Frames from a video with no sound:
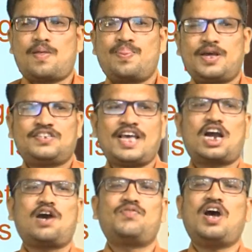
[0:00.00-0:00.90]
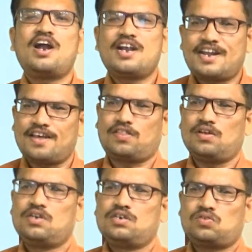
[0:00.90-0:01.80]
in the sack of the death.
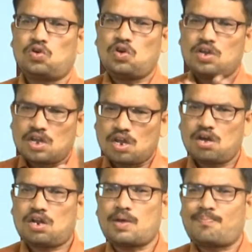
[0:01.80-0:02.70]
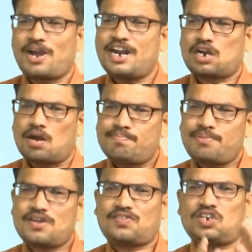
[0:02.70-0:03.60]
So, here the poet
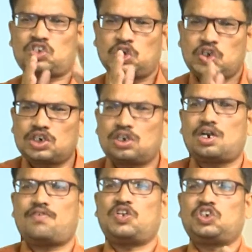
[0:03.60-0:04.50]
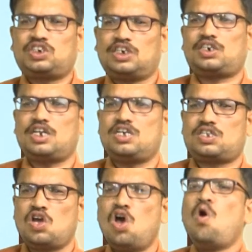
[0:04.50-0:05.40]
compares the situation of the justice
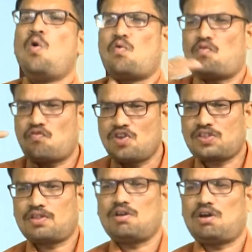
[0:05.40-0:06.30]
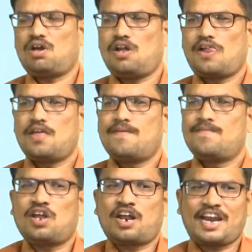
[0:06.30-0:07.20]
with the
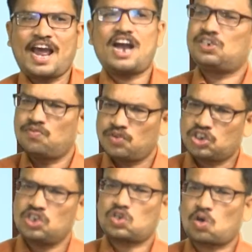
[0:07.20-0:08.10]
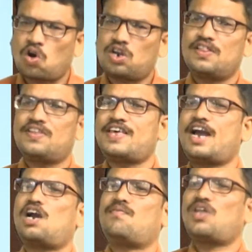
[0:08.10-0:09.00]
rat which is caught in the
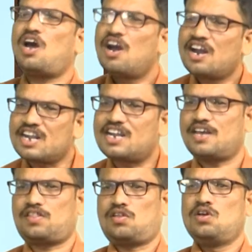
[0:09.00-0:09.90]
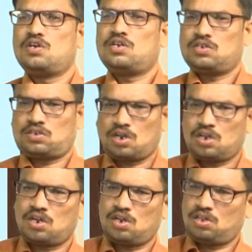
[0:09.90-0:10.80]
sack of the death.
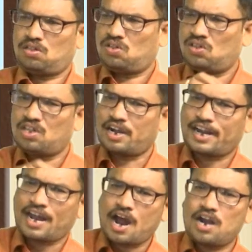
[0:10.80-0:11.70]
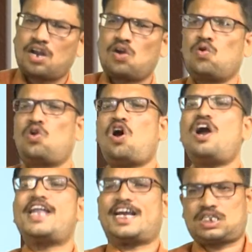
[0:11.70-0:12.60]
So, the cat could
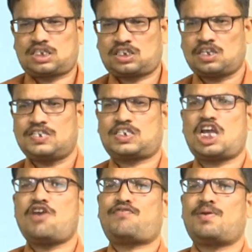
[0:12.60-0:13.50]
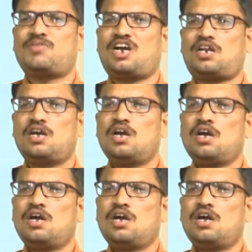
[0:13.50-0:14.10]
not escape from that